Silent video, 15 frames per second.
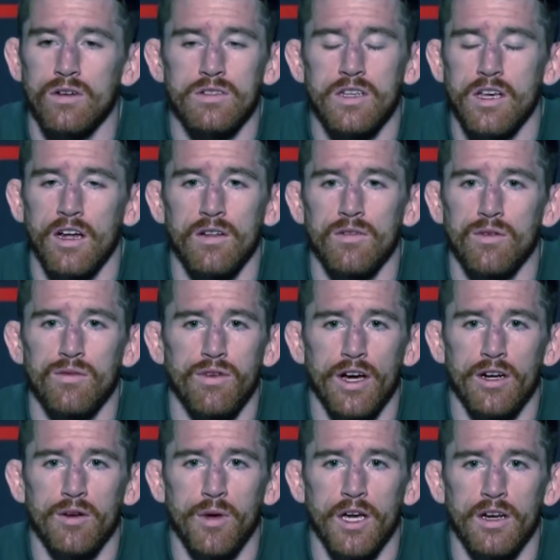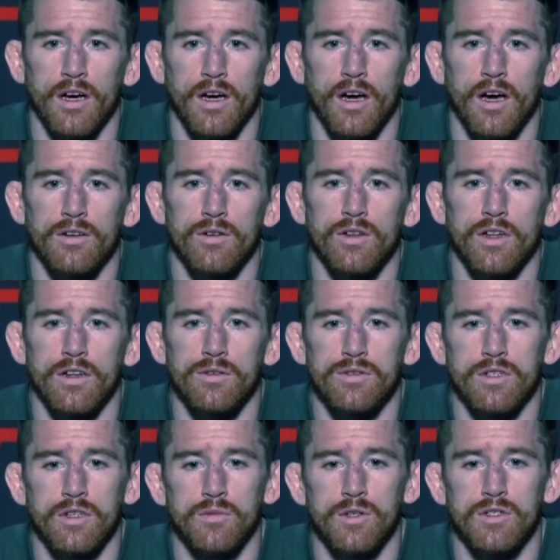So as you guys just heard,
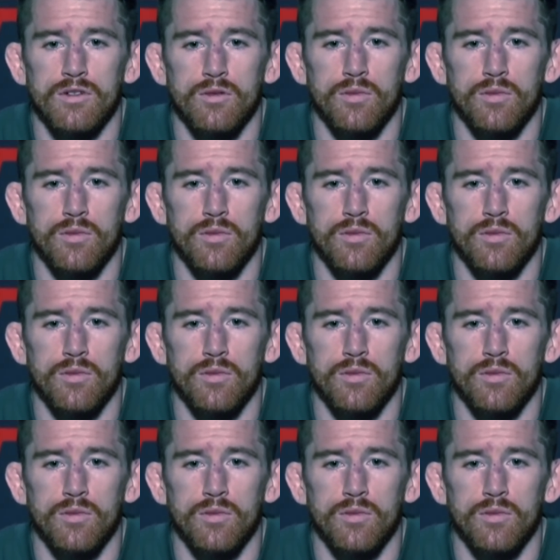he said he